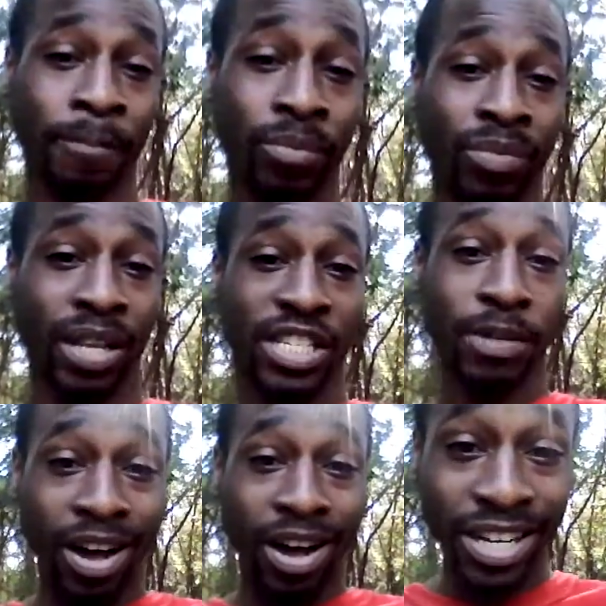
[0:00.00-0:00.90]
It's about
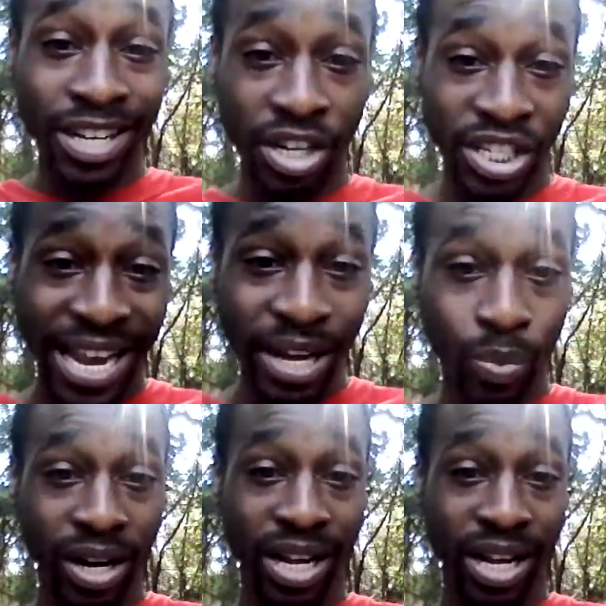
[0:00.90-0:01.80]
understanding one
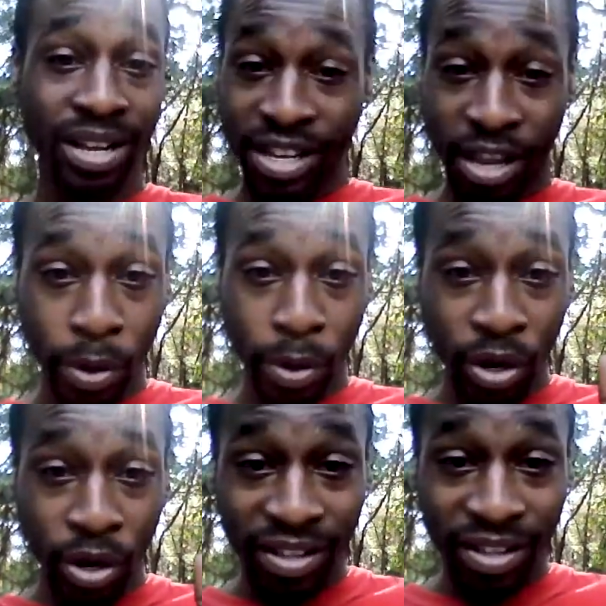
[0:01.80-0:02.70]
another. The beauty of
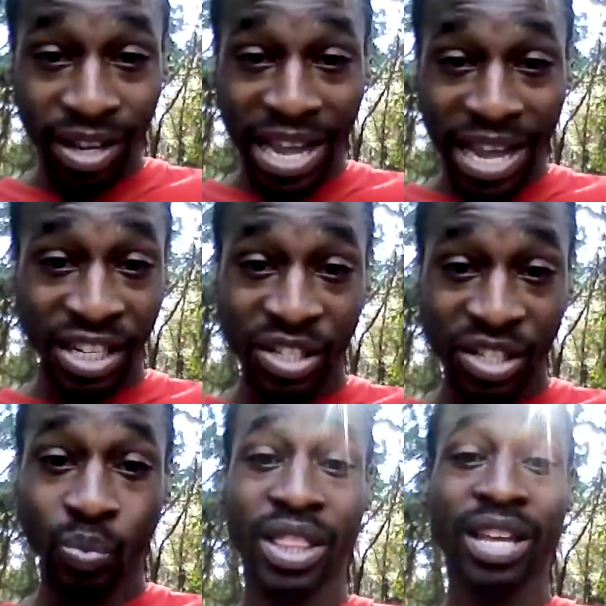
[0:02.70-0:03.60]
the nation is within our